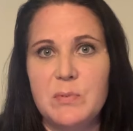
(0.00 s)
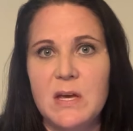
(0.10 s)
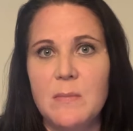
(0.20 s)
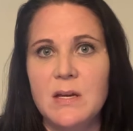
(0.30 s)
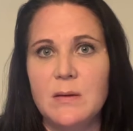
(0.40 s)
of
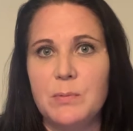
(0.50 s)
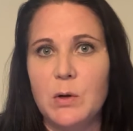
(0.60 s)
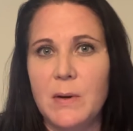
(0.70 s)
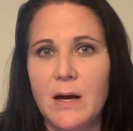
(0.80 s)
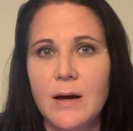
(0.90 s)
becoming a
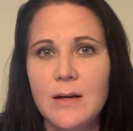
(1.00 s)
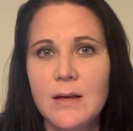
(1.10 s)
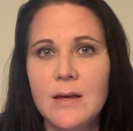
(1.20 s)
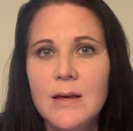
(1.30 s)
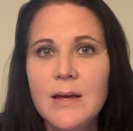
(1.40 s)
probiotic,
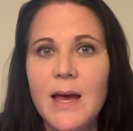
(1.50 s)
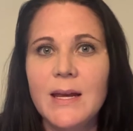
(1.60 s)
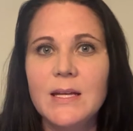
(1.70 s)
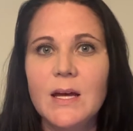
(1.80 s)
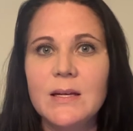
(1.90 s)

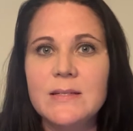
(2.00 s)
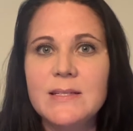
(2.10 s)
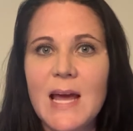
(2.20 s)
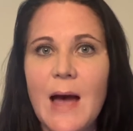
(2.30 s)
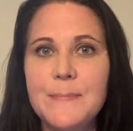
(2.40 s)
and it
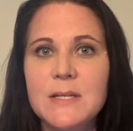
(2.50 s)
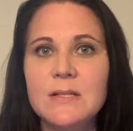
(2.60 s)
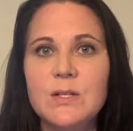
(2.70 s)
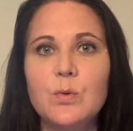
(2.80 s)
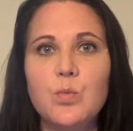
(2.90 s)
adapts
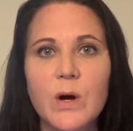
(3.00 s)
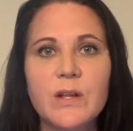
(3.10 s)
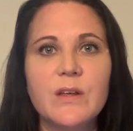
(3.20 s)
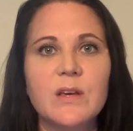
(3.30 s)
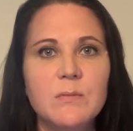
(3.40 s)
into one
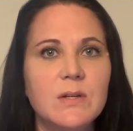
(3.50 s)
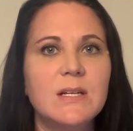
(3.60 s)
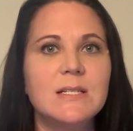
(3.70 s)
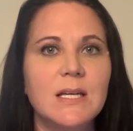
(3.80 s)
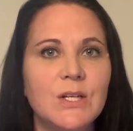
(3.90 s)
of the
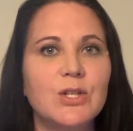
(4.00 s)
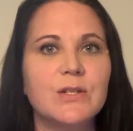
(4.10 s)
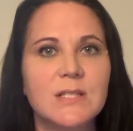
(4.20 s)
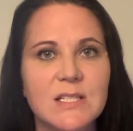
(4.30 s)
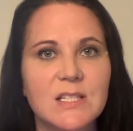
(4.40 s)
communities in your
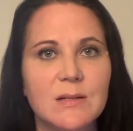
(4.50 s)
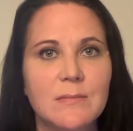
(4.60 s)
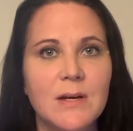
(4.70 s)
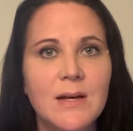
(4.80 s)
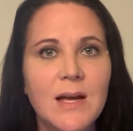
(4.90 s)

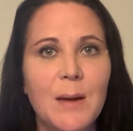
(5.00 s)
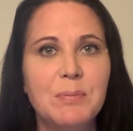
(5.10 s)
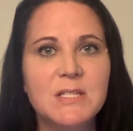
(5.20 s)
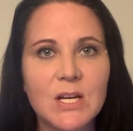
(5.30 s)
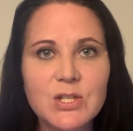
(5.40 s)
system and
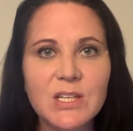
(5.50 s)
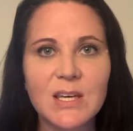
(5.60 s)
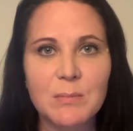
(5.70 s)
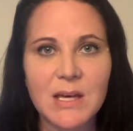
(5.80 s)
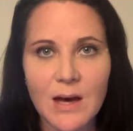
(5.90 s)
potentially
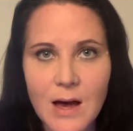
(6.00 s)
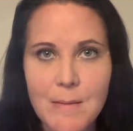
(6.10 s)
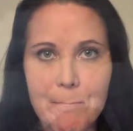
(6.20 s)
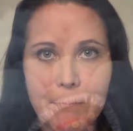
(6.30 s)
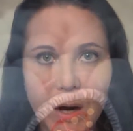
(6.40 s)
can
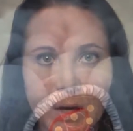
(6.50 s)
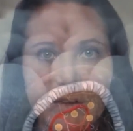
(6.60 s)
become part